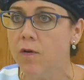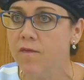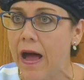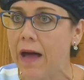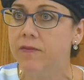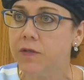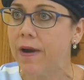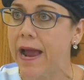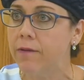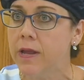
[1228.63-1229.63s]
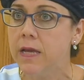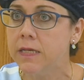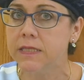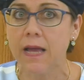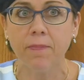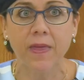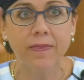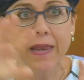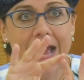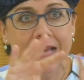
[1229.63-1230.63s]
revolves around something
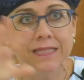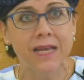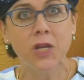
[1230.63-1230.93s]
that has